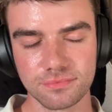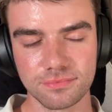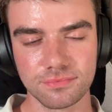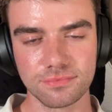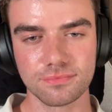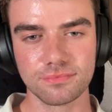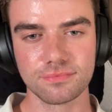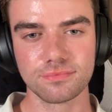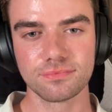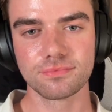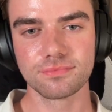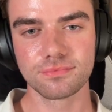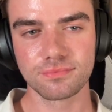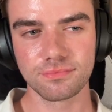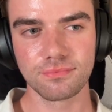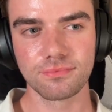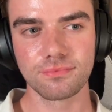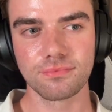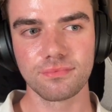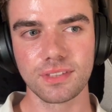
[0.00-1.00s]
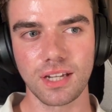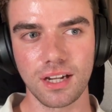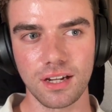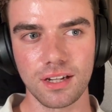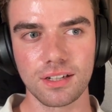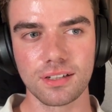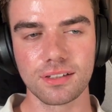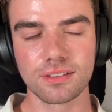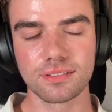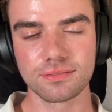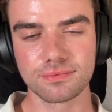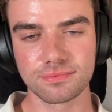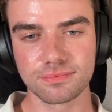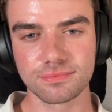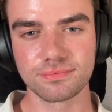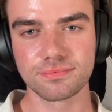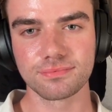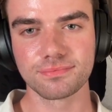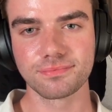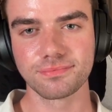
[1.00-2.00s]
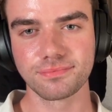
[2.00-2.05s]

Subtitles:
because of, I think the